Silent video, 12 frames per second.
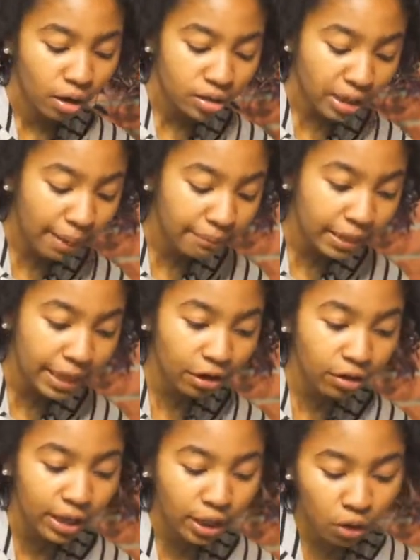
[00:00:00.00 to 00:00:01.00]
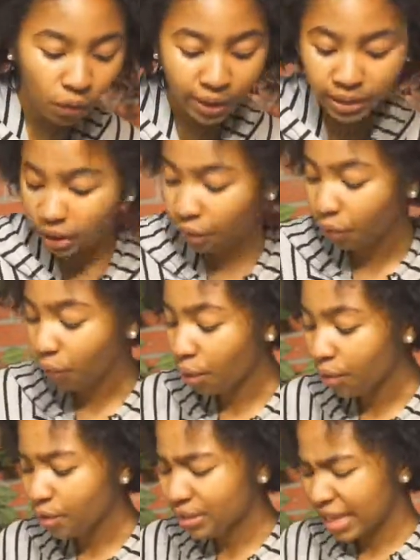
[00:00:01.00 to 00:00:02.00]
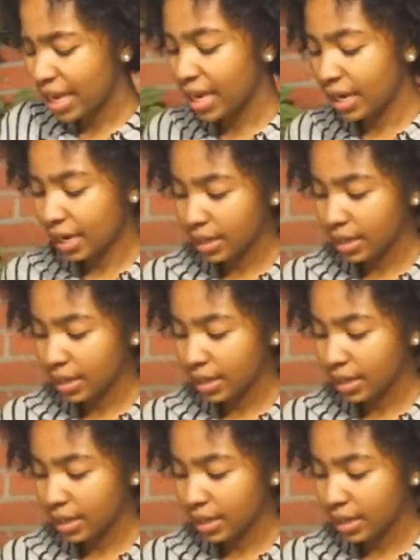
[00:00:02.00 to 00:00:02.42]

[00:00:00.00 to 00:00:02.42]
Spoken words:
So I'm literally going to throw those in.